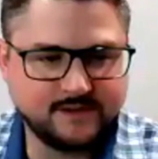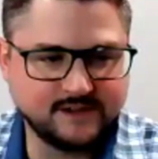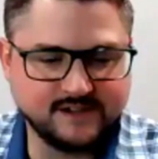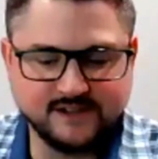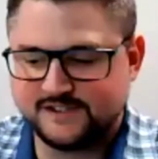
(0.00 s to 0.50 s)

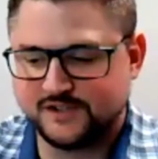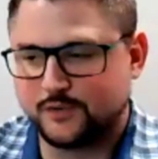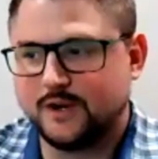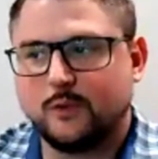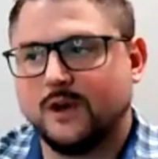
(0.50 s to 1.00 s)
Thanks, Andy. That's a
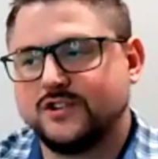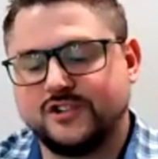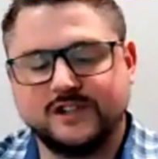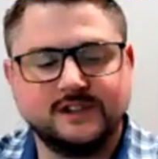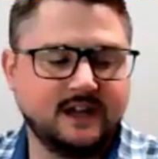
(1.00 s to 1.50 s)
great
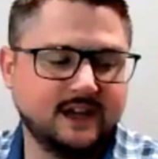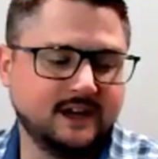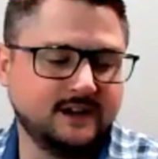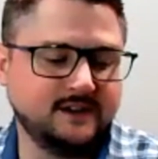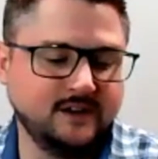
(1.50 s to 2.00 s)
question.
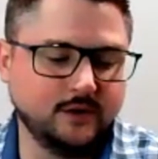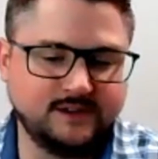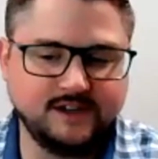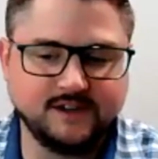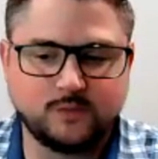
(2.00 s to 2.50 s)
And,
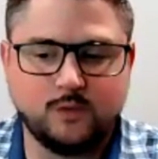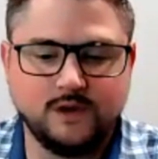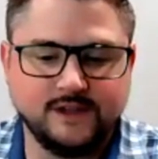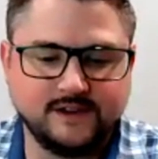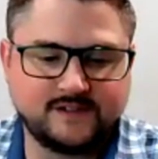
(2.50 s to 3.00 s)
I think it's
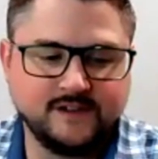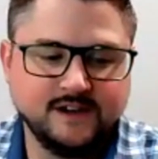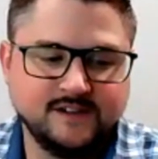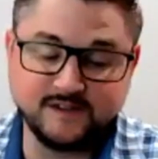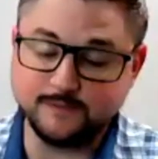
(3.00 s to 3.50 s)
one that
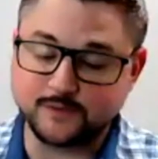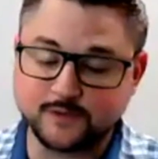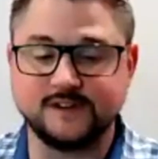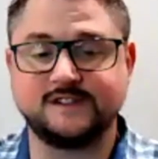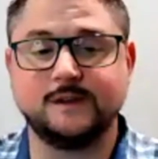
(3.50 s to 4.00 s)
seems
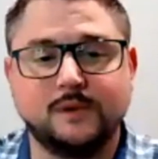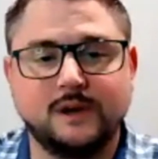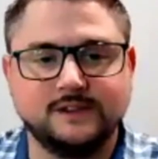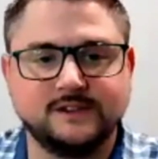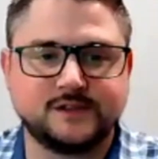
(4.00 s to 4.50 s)
very
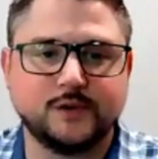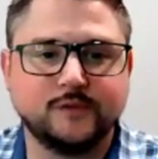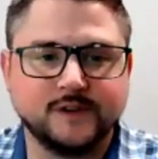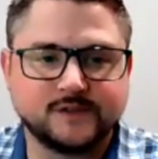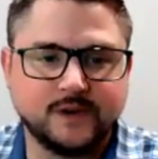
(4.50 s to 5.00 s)
simple on the
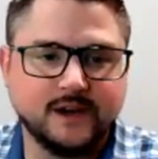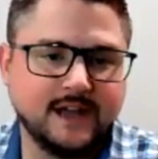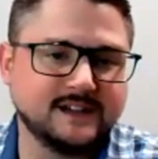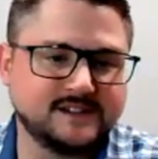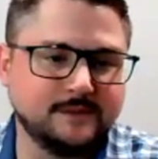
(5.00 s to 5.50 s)
surface, right?
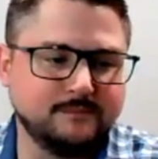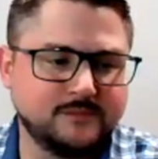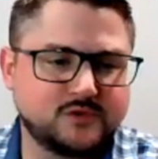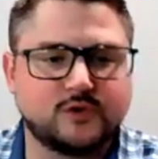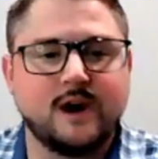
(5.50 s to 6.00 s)
Asset
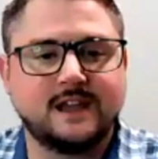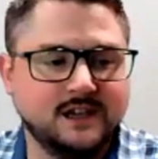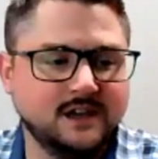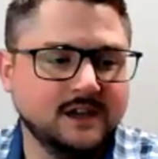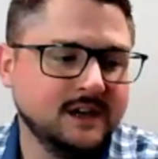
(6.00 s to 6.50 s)

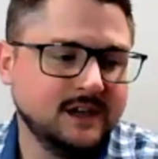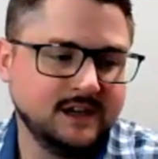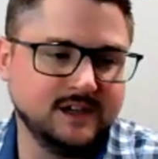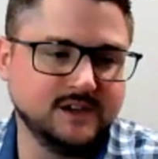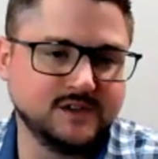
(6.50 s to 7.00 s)
tracking
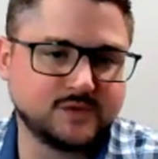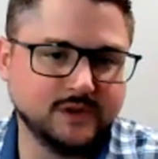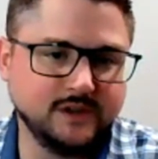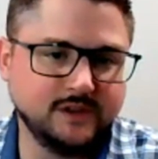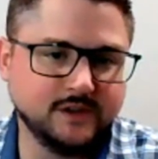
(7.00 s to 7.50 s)
is
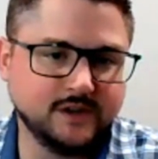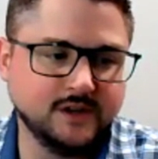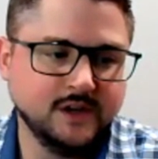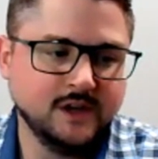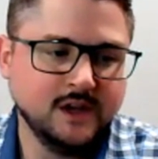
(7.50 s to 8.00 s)
really
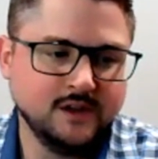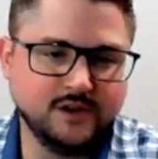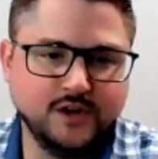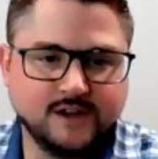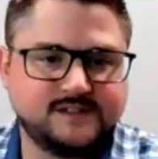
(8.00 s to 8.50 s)
the
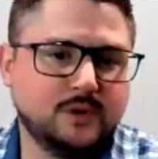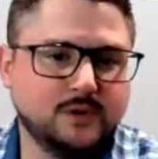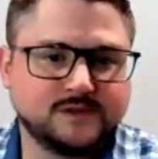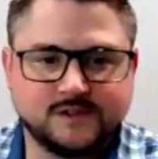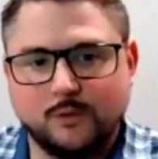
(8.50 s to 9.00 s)
nuts and
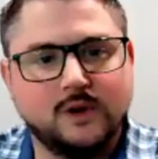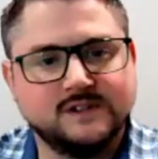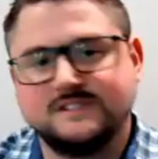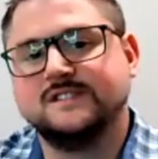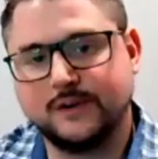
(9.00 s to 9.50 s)
bolts, the
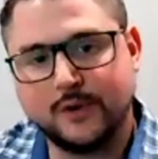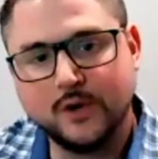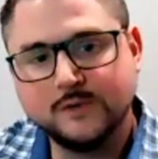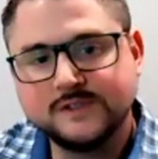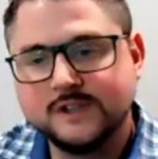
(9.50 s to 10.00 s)
ones and
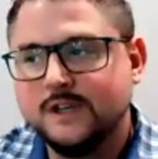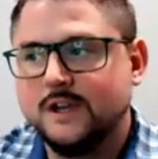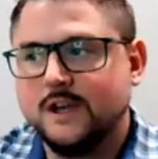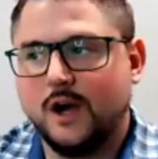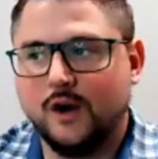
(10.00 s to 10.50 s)
zeros
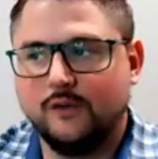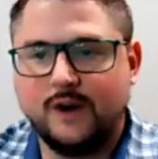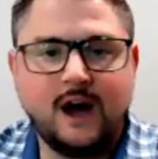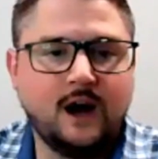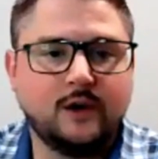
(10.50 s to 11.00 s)

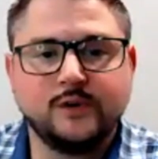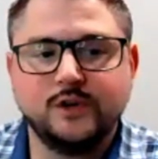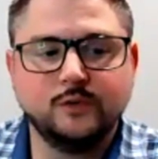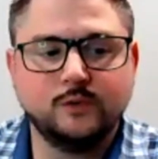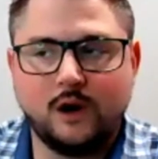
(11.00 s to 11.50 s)
of how
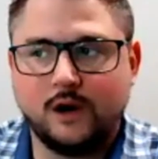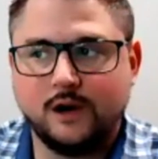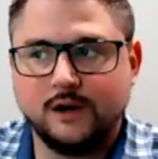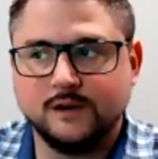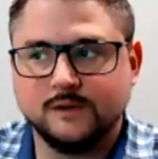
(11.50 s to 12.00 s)
you
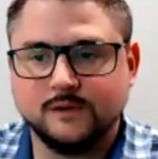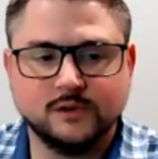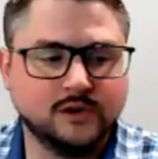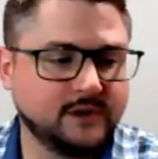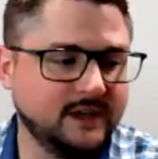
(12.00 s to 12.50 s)
are
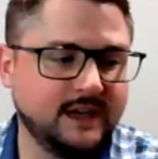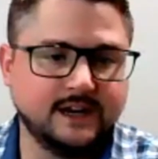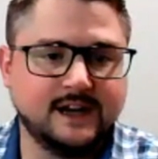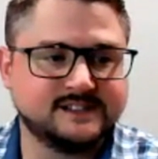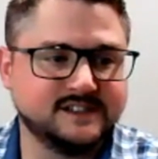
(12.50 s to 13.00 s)
looking
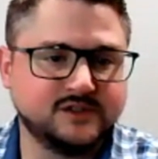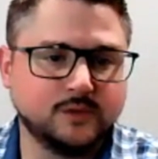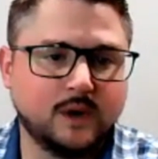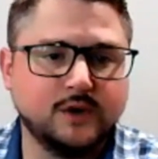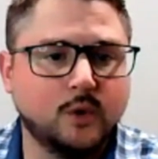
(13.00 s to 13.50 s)
at an asset.
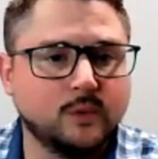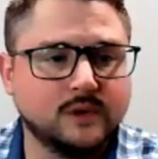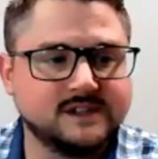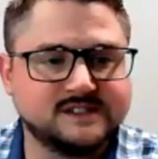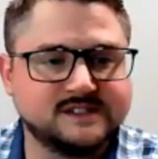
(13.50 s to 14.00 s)
Do I know
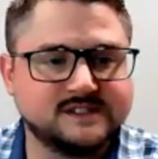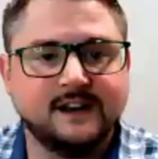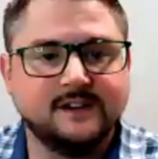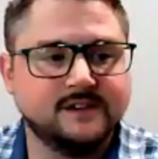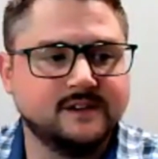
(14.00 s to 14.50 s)
where it's at?